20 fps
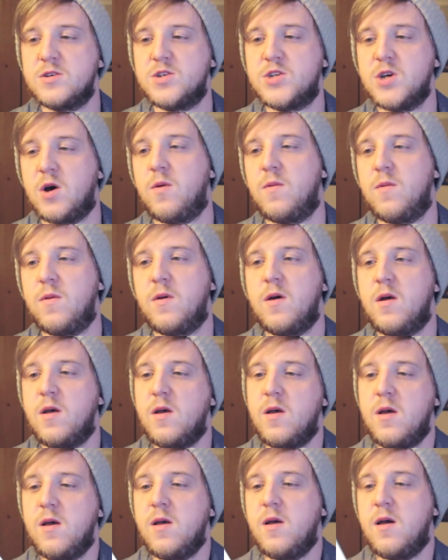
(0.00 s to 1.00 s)
So
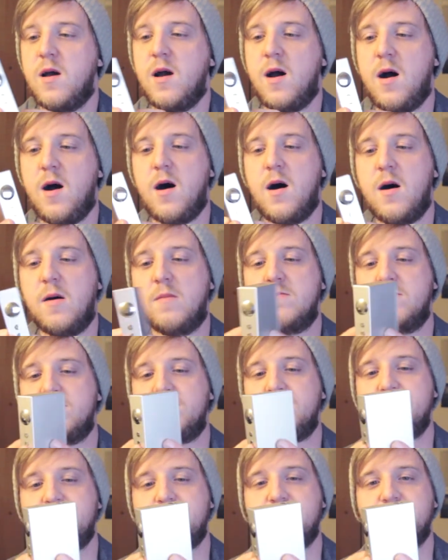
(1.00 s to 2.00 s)

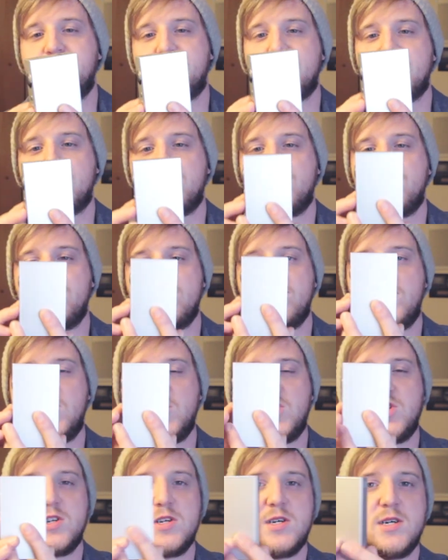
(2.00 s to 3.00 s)
it's